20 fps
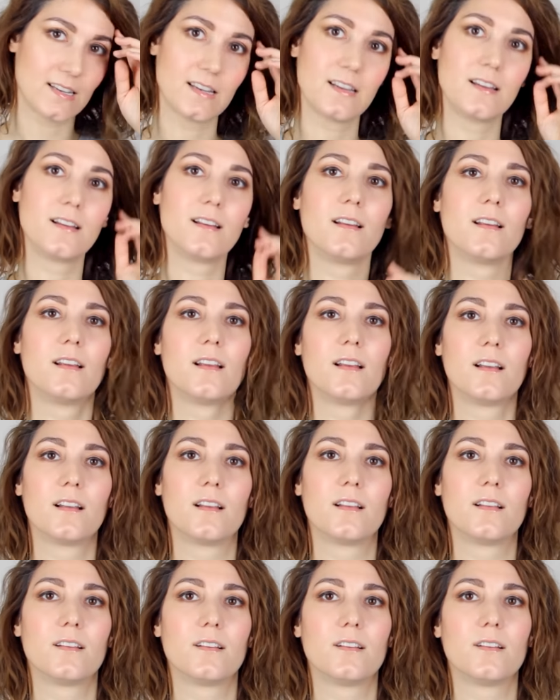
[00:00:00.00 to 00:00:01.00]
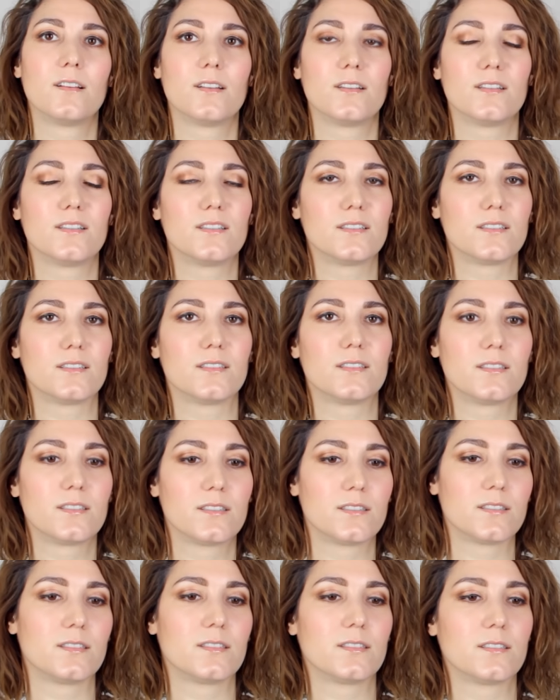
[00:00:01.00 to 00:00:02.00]

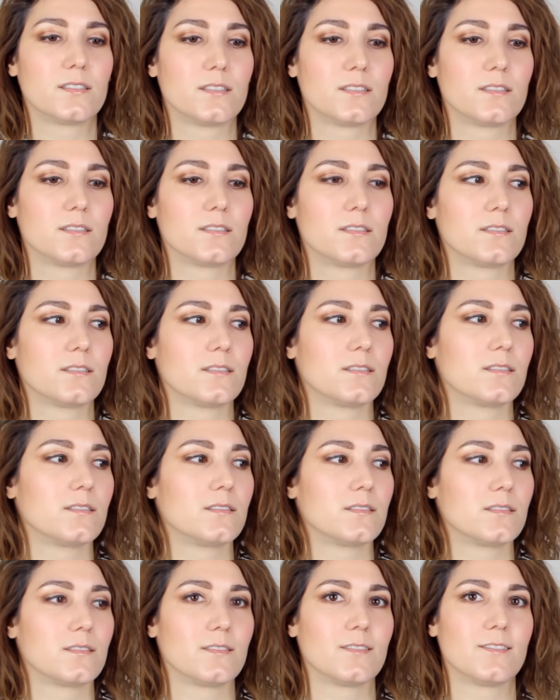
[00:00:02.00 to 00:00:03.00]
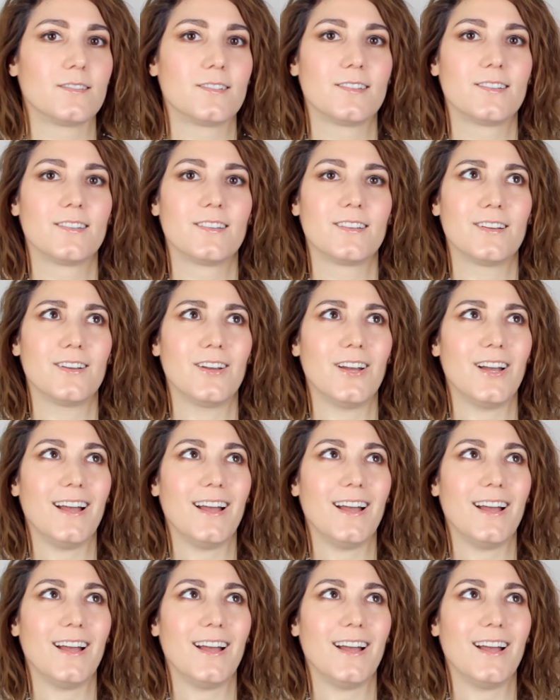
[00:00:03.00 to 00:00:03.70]
[no speech]